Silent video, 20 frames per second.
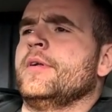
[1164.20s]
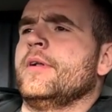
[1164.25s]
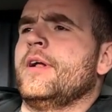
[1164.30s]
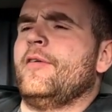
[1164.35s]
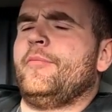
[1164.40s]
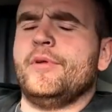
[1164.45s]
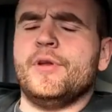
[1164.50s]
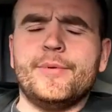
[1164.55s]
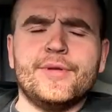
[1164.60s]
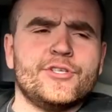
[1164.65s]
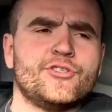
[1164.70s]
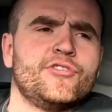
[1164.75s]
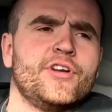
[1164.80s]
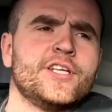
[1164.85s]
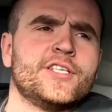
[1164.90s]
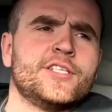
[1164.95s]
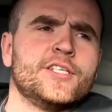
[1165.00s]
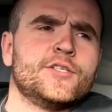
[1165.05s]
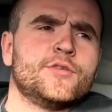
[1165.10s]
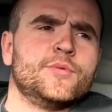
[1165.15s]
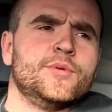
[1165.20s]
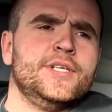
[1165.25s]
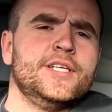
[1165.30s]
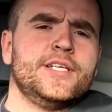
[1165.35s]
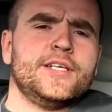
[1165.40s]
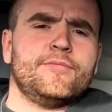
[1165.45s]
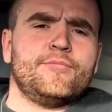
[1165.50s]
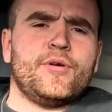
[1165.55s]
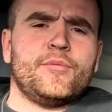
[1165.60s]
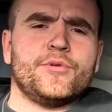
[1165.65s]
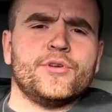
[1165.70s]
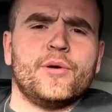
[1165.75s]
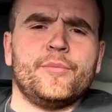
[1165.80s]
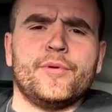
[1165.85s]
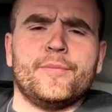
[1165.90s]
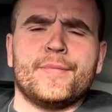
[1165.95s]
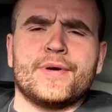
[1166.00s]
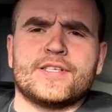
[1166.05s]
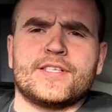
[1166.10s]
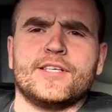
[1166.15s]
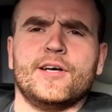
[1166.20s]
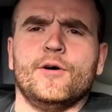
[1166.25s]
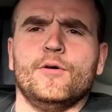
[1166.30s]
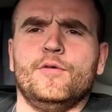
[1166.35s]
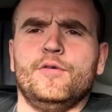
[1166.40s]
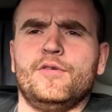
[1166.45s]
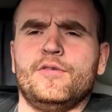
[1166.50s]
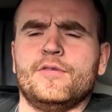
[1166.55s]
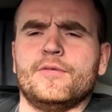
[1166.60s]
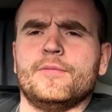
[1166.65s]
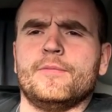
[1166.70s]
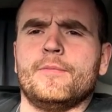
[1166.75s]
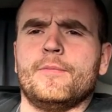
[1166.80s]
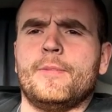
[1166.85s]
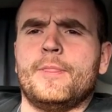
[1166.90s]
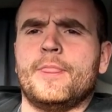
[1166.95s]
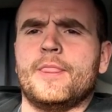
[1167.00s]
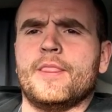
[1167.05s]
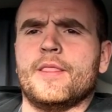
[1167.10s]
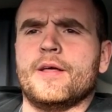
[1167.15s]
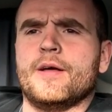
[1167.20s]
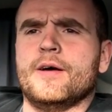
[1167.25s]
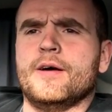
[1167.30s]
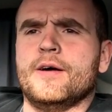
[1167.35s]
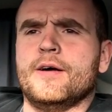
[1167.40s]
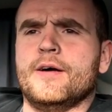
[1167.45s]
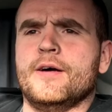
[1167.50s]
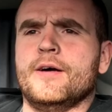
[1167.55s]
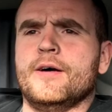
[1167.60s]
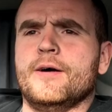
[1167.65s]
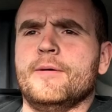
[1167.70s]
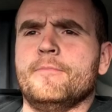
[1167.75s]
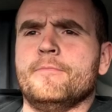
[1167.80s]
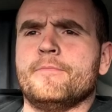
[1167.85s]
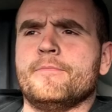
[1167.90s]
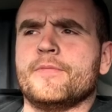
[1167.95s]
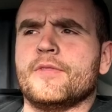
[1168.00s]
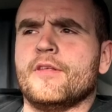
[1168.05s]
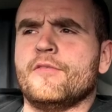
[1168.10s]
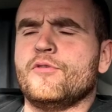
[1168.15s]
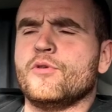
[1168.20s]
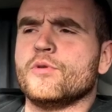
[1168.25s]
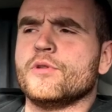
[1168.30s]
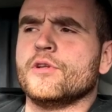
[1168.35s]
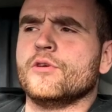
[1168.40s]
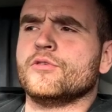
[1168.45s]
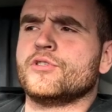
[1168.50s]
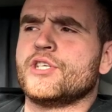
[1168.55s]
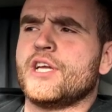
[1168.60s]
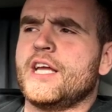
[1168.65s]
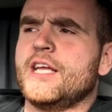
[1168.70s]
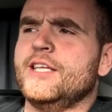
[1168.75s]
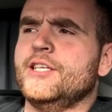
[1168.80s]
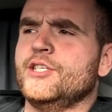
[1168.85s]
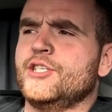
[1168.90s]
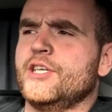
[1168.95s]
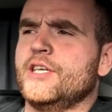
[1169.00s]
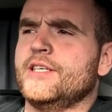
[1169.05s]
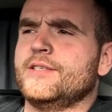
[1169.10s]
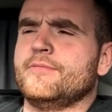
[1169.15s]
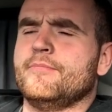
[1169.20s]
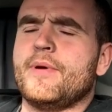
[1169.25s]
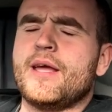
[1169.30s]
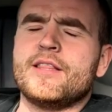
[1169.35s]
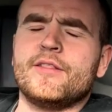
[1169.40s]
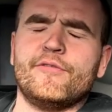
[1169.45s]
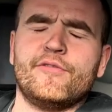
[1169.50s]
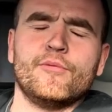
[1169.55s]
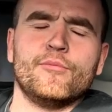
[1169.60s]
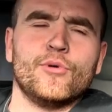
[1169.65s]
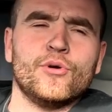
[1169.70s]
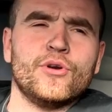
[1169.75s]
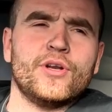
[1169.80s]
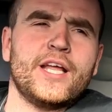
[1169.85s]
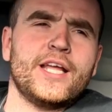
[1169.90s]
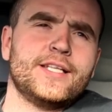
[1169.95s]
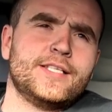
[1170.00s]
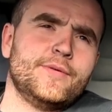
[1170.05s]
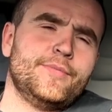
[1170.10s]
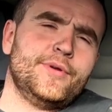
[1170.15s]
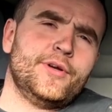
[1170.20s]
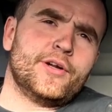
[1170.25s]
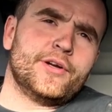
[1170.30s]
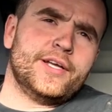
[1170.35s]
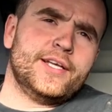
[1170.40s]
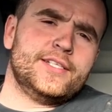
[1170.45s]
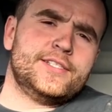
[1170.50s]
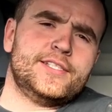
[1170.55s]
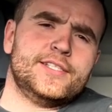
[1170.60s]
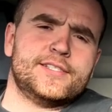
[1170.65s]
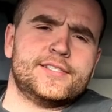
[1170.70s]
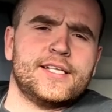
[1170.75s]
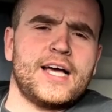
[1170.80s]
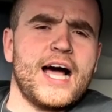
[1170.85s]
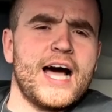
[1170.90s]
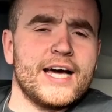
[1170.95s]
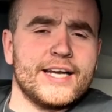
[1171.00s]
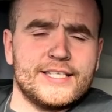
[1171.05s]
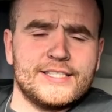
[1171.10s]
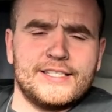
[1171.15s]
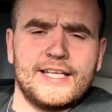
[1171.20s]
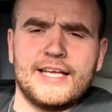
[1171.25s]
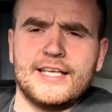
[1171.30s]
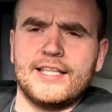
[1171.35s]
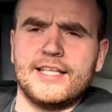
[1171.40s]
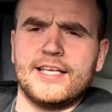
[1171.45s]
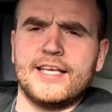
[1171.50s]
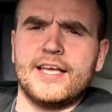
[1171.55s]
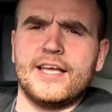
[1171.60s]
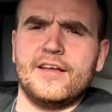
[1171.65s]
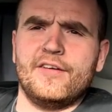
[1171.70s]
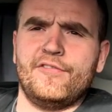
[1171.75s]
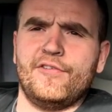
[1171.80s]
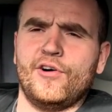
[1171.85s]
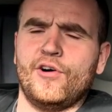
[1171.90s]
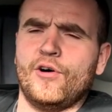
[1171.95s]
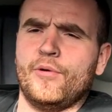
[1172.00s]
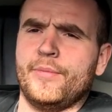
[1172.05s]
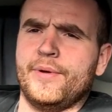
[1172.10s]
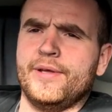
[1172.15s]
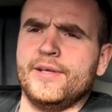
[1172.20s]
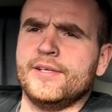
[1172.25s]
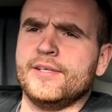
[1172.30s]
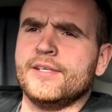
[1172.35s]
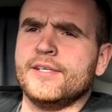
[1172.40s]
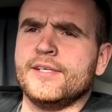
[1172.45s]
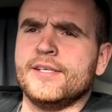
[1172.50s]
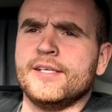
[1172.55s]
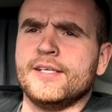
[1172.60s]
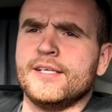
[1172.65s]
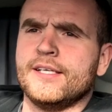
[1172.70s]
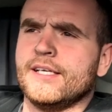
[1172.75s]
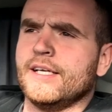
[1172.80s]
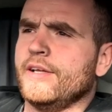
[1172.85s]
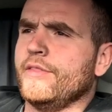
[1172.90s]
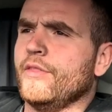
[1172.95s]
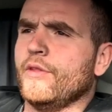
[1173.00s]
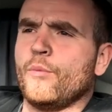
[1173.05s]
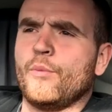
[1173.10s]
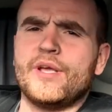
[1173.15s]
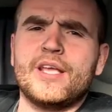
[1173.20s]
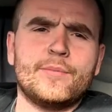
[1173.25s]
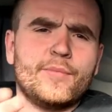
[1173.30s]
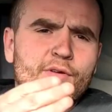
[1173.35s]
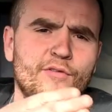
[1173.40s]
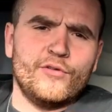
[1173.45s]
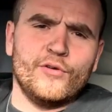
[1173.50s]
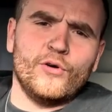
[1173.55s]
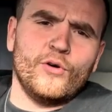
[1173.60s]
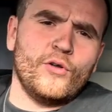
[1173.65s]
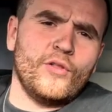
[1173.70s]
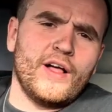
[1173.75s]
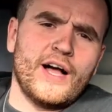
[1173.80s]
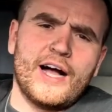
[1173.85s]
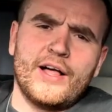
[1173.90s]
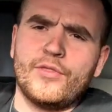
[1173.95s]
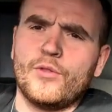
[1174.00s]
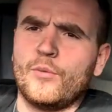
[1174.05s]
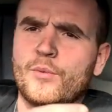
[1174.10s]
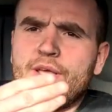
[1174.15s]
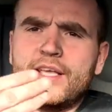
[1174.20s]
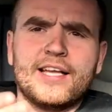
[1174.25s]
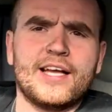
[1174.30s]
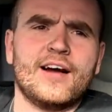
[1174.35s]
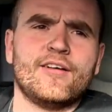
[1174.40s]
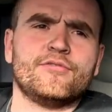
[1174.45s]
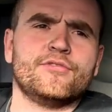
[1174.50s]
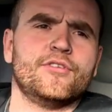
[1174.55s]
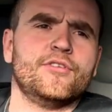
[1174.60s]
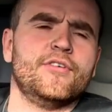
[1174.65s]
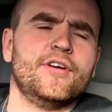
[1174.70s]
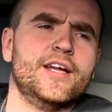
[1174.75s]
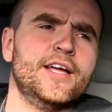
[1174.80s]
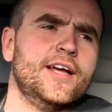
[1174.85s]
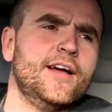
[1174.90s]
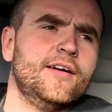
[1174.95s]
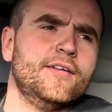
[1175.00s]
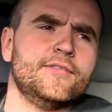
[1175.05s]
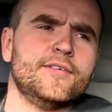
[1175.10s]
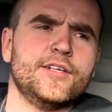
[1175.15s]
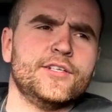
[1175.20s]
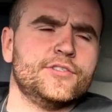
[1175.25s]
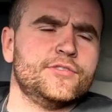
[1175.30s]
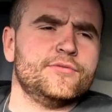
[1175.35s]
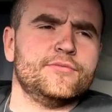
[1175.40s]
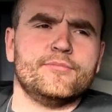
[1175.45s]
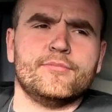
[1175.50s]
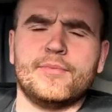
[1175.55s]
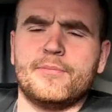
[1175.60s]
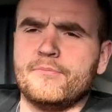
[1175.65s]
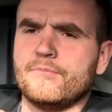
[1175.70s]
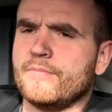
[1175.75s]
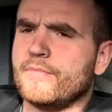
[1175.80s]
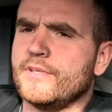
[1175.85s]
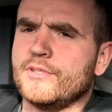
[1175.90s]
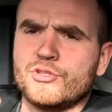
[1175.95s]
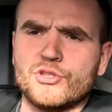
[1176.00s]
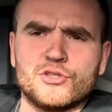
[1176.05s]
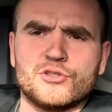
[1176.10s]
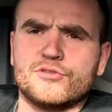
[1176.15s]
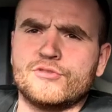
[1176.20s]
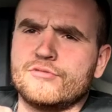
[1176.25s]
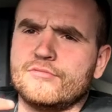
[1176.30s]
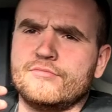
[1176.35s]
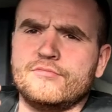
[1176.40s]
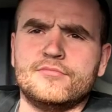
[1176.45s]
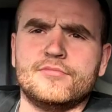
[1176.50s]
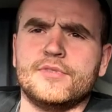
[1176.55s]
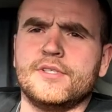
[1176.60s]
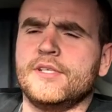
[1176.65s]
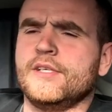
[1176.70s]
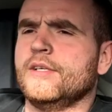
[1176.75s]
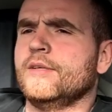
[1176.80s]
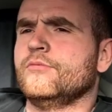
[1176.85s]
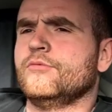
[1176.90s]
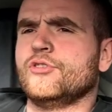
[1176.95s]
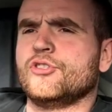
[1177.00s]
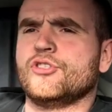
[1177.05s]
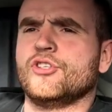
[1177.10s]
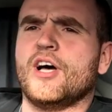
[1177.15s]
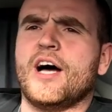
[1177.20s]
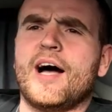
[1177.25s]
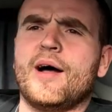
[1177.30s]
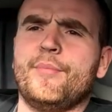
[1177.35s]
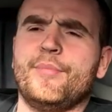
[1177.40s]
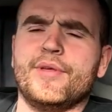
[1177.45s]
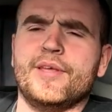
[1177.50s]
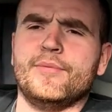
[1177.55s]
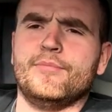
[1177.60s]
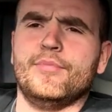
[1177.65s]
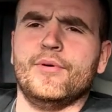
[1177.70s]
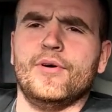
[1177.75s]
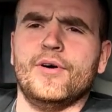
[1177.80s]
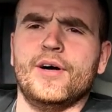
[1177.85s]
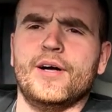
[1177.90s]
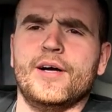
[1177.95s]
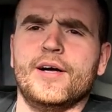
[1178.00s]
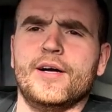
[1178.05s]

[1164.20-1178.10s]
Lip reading: I've been a bit stressed this week, probably not been myself. A few little changes, mainly from Monday to be honest. It's the hardest day of the year for me, and the week before that and the week after it, just not happy. But